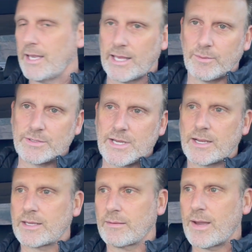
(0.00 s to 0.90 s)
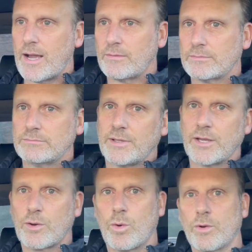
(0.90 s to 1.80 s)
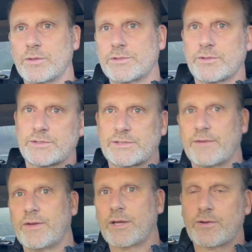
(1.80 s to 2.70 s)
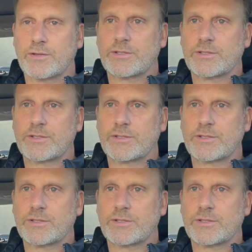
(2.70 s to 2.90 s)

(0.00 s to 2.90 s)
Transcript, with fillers: And are we talking about the Accords or a Civic or a